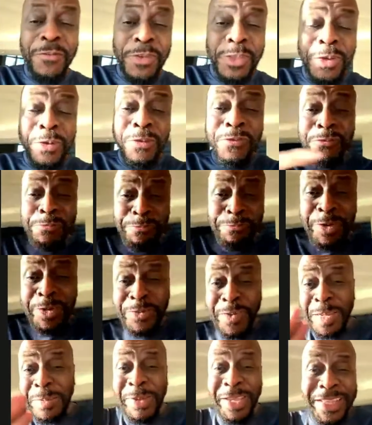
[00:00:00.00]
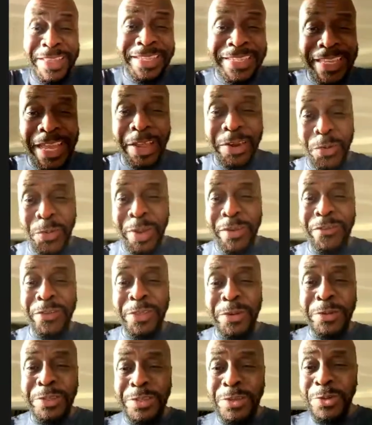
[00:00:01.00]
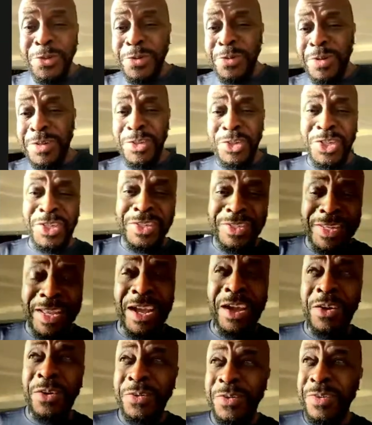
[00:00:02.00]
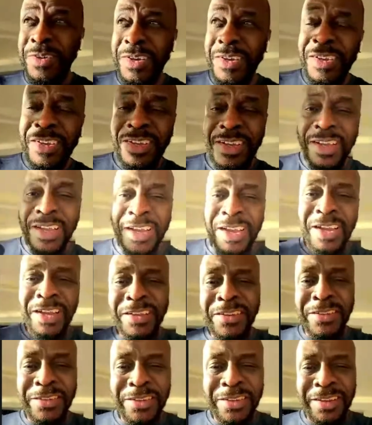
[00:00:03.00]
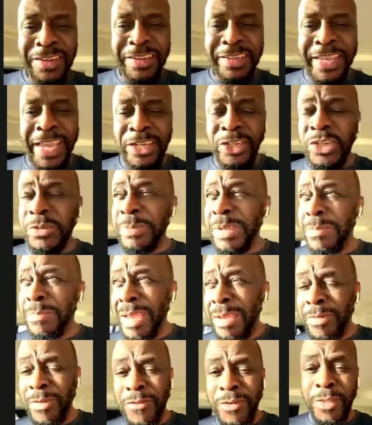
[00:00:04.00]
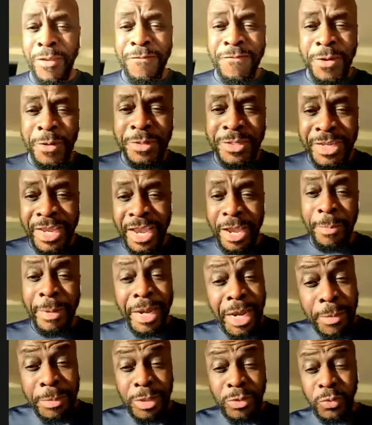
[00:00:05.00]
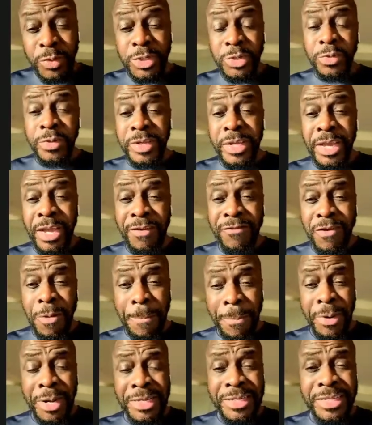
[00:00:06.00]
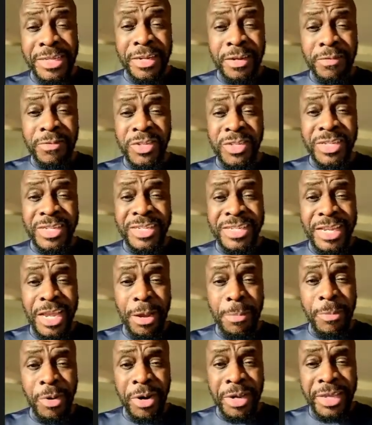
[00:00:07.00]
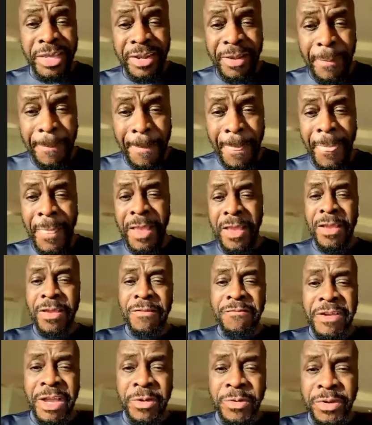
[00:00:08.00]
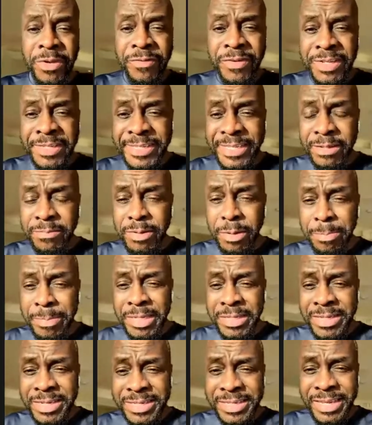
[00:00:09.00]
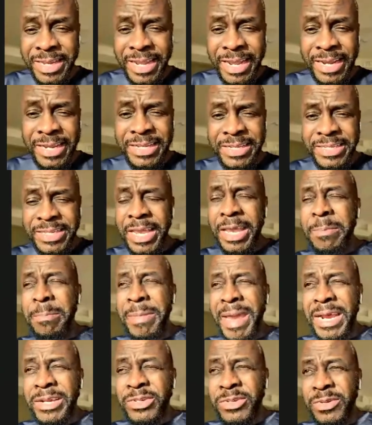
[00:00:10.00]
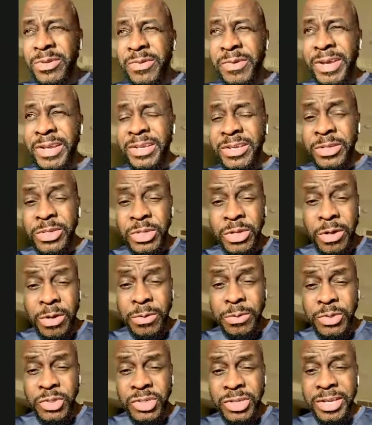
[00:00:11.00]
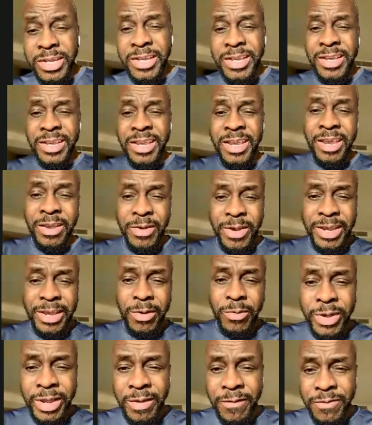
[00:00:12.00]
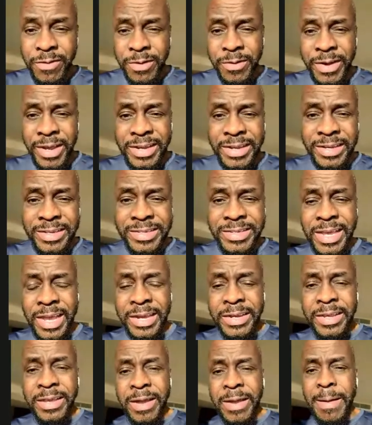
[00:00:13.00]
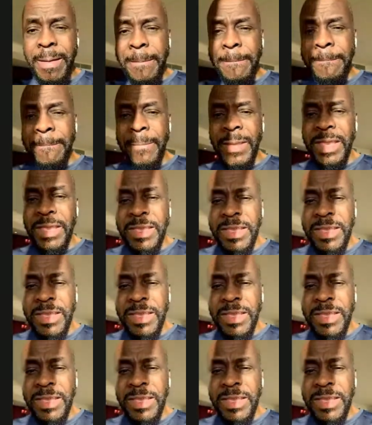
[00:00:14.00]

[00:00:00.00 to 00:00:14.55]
For those, first of all, let me get this out of the way. For those of you who are just now uh, catching me, maybe for the first time, my name is Richard Cuff. I'm president of CTI Marketing, founder of Nassimba Business Alliance, and master greatness coach here at GetReadyForGreatness.com.